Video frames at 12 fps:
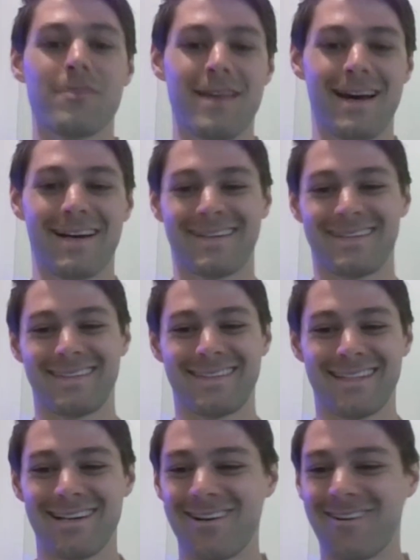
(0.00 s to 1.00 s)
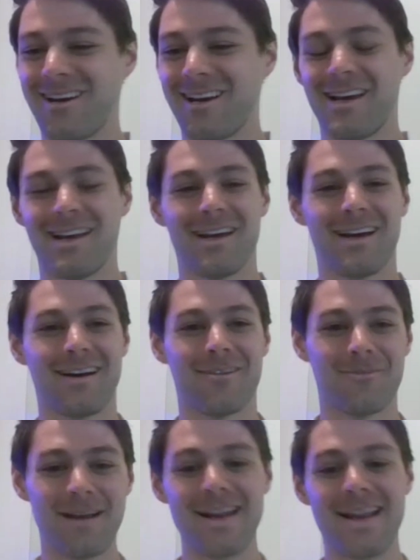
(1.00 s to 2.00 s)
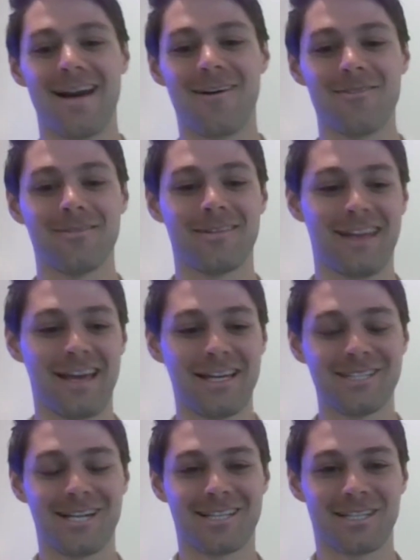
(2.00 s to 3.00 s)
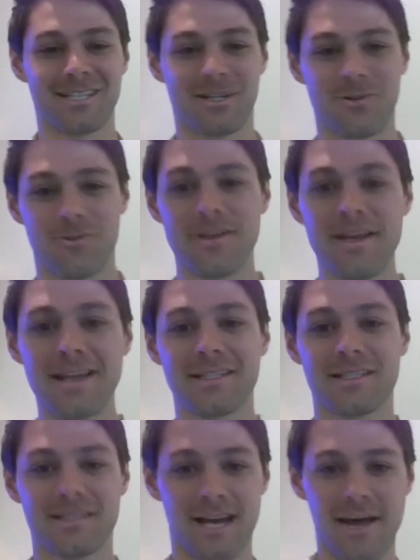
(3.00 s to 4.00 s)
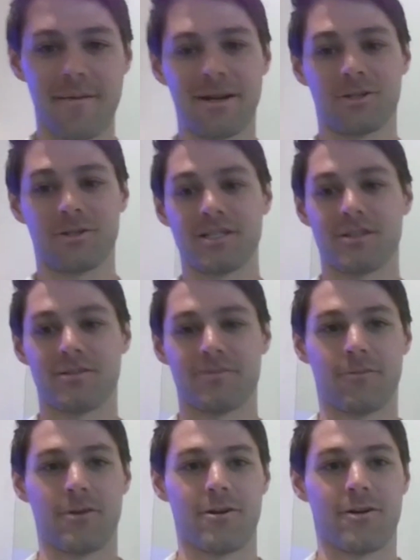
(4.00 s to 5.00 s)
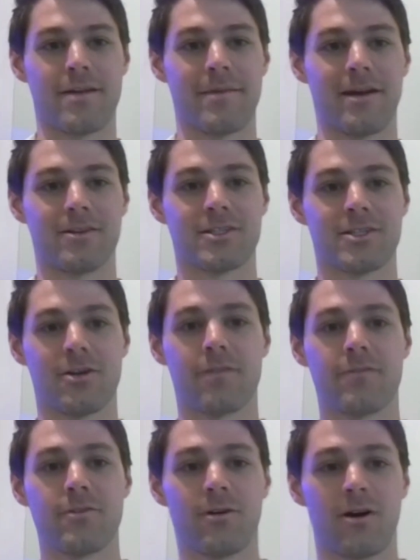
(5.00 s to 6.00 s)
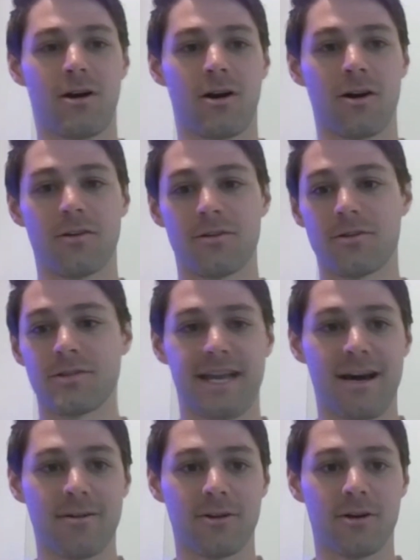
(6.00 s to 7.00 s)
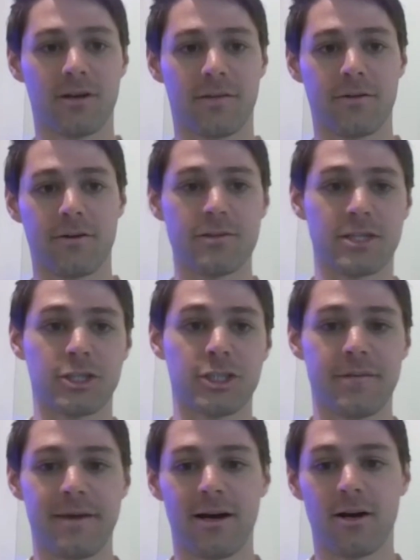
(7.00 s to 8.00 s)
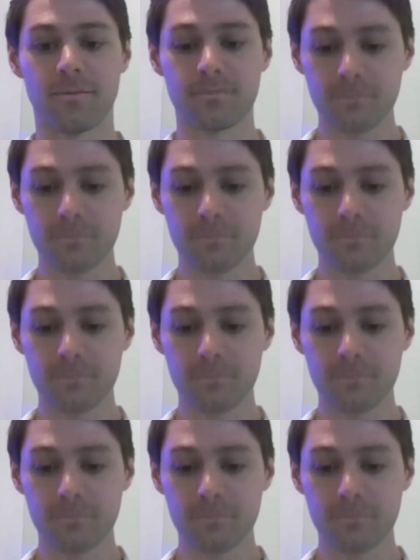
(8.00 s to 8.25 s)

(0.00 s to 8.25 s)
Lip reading: yeah. So right now, Ajax creates time entries for your emails. So if you are using Outlook, if you're using Gmail,